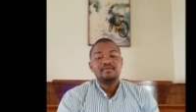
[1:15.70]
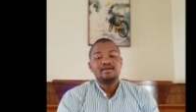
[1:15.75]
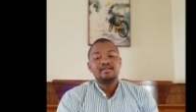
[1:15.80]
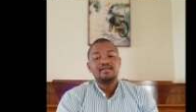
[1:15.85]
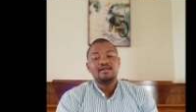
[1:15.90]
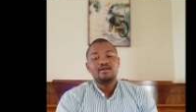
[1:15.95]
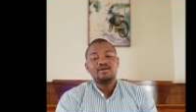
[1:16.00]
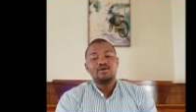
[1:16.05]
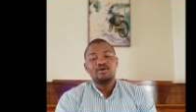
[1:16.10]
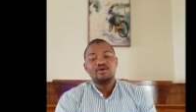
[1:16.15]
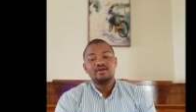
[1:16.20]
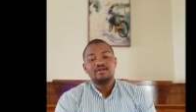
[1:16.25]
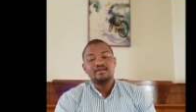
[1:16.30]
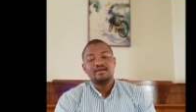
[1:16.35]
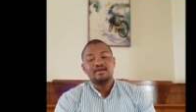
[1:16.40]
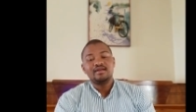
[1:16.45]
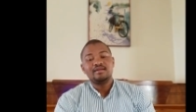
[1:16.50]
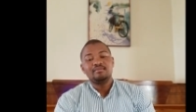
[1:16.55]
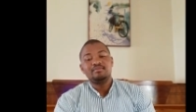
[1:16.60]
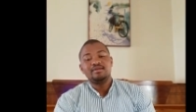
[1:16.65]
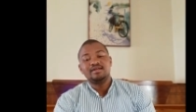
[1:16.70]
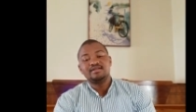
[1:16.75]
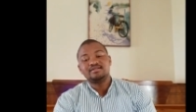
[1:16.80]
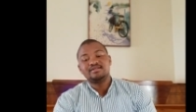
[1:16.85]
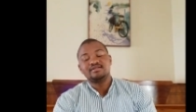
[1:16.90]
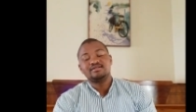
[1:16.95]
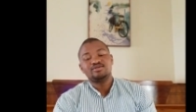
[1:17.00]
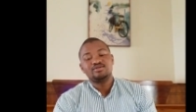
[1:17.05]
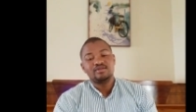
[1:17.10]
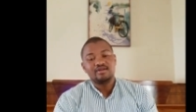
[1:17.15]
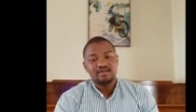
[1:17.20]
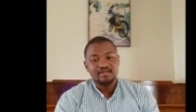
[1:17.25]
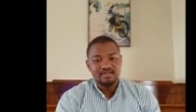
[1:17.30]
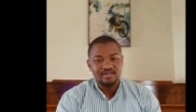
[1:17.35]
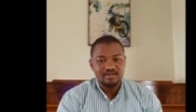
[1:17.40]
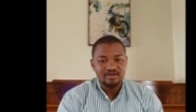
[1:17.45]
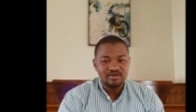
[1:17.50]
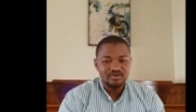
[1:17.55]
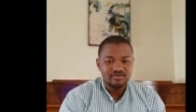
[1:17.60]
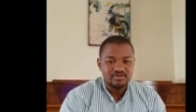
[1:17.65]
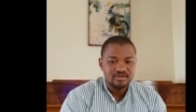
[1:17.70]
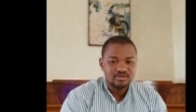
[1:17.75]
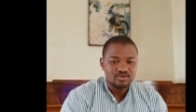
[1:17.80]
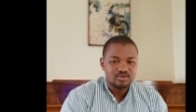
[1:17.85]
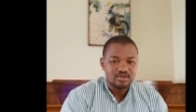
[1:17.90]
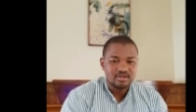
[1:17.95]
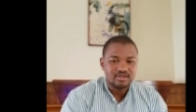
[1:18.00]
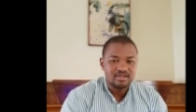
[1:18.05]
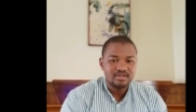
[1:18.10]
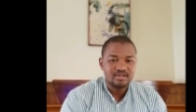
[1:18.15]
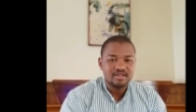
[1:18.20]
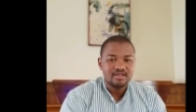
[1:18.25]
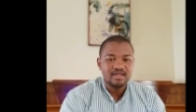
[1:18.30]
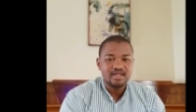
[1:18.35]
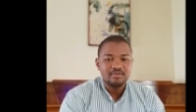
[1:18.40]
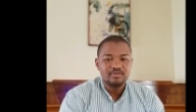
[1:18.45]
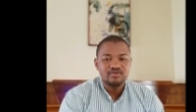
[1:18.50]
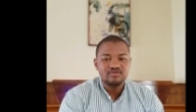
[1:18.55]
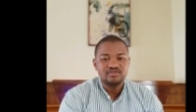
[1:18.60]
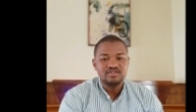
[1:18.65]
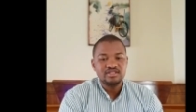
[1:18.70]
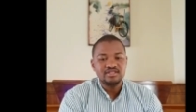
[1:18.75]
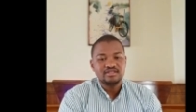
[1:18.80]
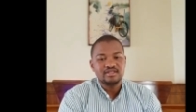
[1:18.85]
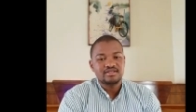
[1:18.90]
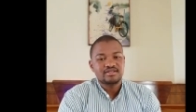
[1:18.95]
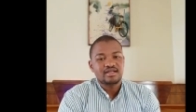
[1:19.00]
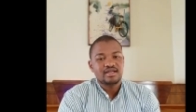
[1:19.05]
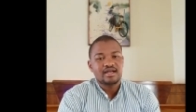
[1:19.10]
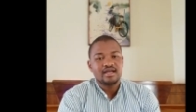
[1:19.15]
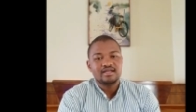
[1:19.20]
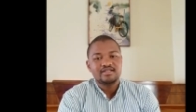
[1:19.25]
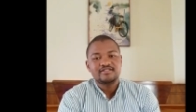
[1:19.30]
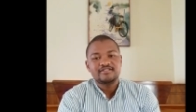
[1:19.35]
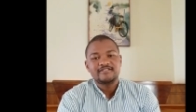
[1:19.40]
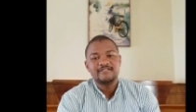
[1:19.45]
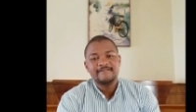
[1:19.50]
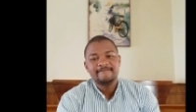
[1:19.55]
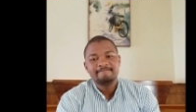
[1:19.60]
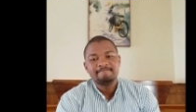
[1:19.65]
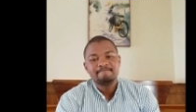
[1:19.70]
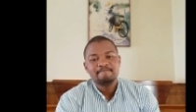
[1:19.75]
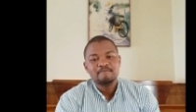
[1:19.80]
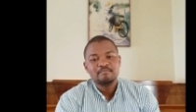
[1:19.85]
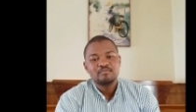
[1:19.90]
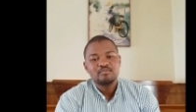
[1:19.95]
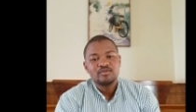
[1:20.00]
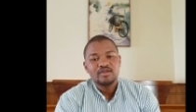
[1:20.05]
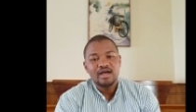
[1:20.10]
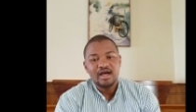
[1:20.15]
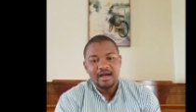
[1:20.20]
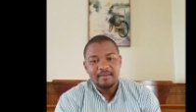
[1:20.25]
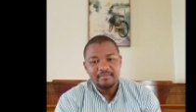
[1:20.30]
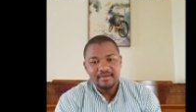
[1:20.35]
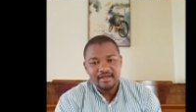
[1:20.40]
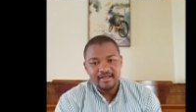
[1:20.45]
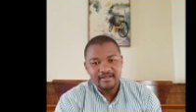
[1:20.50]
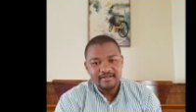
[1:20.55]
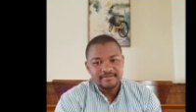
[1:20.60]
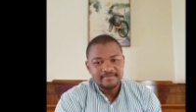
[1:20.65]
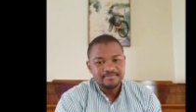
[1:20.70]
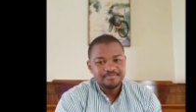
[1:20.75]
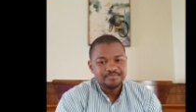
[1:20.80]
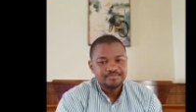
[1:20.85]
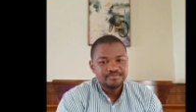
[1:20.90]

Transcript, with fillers: May the Lord add a blessing to the reading of His word in the name of Jesus Christ. Amen.